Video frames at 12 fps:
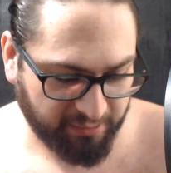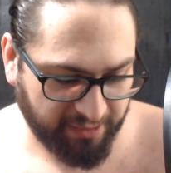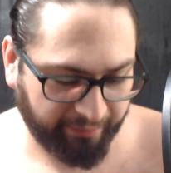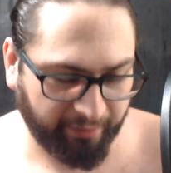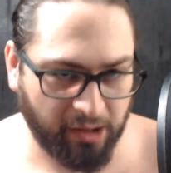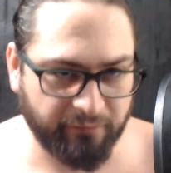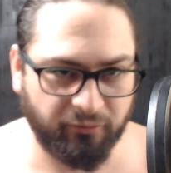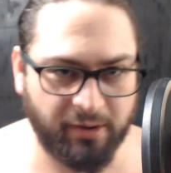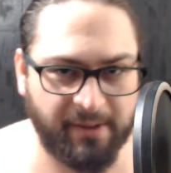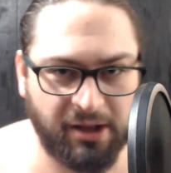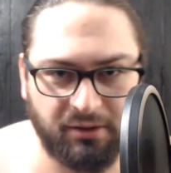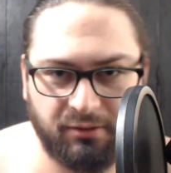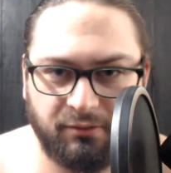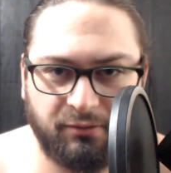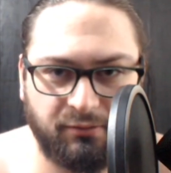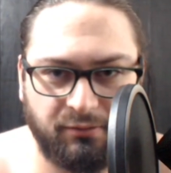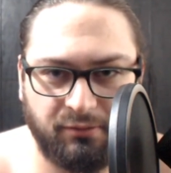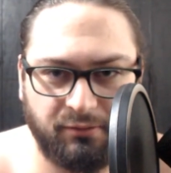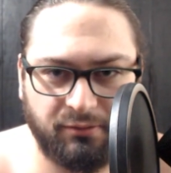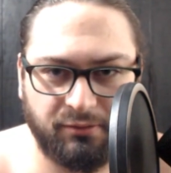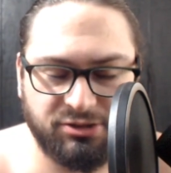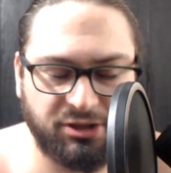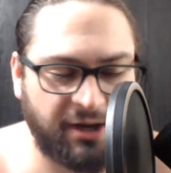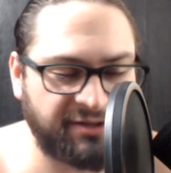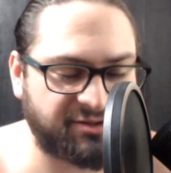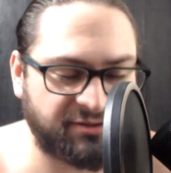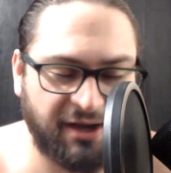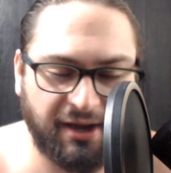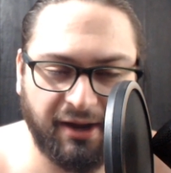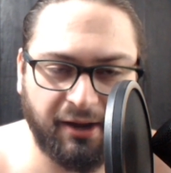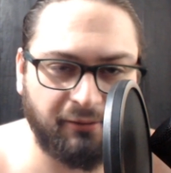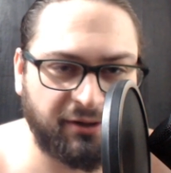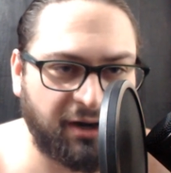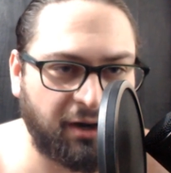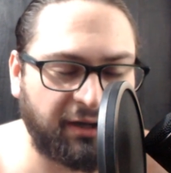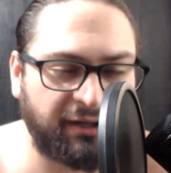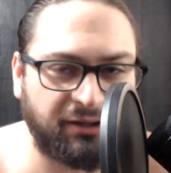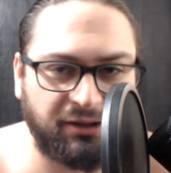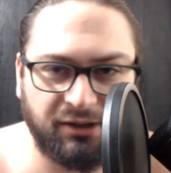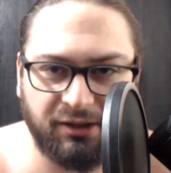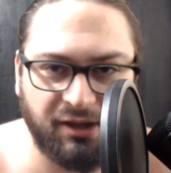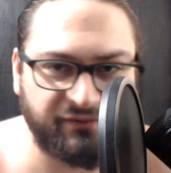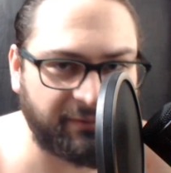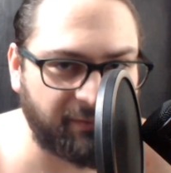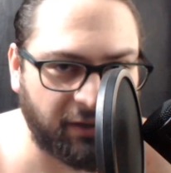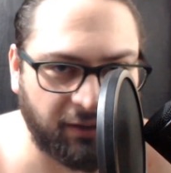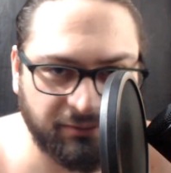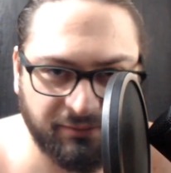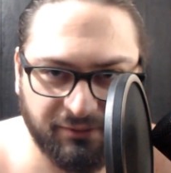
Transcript: I love women. Trans or not, I don't care. I love them all.